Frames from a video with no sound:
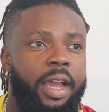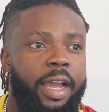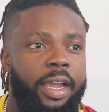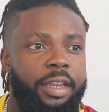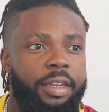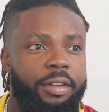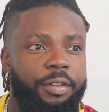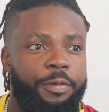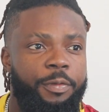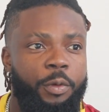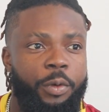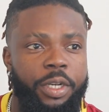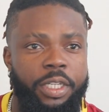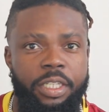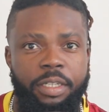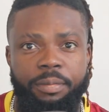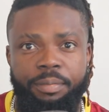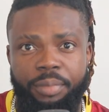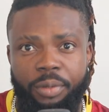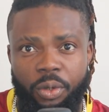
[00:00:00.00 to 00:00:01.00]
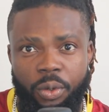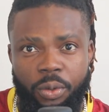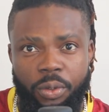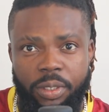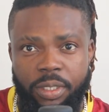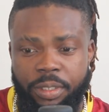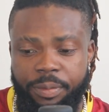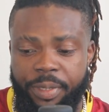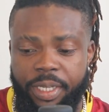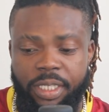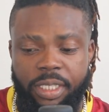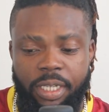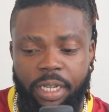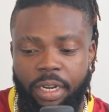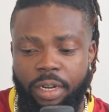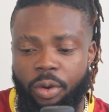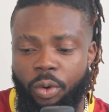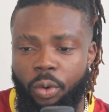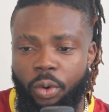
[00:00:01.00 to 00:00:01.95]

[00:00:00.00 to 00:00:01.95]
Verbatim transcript: and the 14 Pros basically